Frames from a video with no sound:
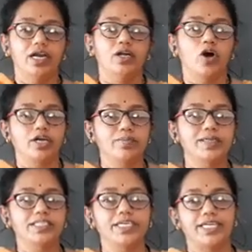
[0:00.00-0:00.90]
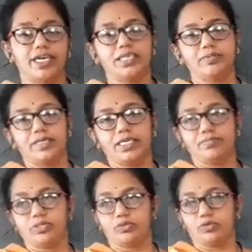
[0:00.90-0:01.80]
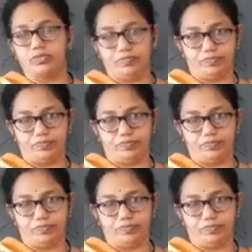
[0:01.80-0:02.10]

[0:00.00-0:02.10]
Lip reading: Dr.Besant English Medium School.